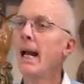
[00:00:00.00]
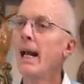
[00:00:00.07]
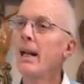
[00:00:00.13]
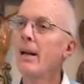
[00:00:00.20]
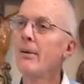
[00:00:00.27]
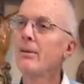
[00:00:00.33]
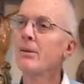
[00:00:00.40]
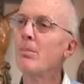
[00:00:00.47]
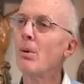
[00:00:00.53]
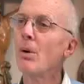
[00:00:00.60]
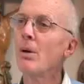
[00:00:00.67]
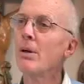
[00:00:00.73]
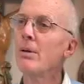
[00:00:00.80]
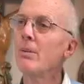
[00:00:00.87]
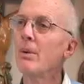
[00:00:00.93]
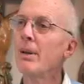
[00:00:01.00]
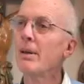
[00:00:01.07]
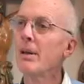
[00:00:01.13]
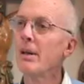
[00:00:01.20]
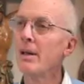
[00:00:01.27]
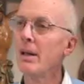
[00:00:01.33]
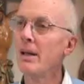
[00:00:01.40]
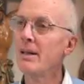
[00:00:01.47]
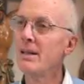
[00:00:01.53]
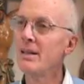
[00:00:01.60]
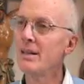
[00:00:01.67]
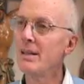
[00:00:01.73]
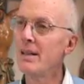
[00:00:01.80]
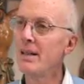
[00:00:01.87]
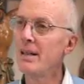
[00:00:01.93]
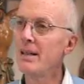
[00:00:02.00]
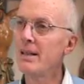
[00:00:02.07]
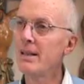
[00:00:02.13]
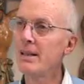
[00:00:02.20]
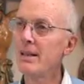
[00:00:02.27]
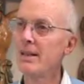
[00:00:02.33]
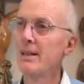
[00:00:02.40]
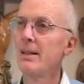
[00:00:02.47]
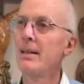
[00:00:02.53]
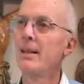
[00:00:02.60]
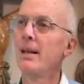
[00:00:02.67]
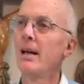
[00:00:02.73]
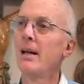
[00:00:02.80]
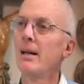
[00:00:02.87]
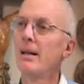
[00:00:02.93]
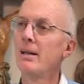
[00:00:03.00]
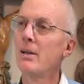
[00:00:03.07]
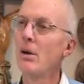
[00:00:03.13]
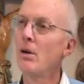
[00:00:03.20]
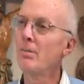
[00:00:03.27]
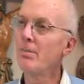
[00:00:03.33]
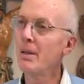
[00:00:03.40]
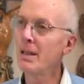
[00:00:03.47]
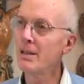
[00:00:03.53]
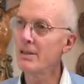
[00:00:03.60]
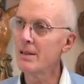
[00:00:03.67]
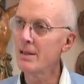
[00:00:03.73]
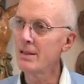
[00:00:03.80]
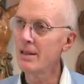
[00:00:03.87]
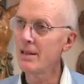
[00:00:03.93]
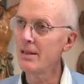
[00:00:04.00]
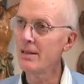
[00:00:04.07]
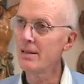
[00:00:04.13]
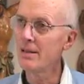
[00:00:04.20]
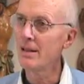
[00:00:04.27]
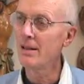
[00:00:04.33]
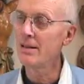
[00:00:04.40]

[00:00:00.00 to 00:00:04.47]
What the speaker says: And I was born with a disease called Pink's disease.